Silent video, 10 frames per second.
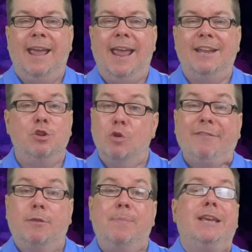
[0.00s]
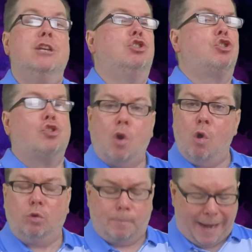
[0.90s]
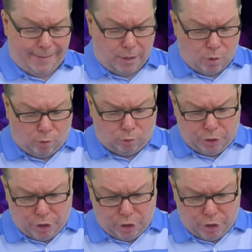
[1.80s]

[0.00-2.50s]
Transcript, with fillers: And you don't have to be controlled by the old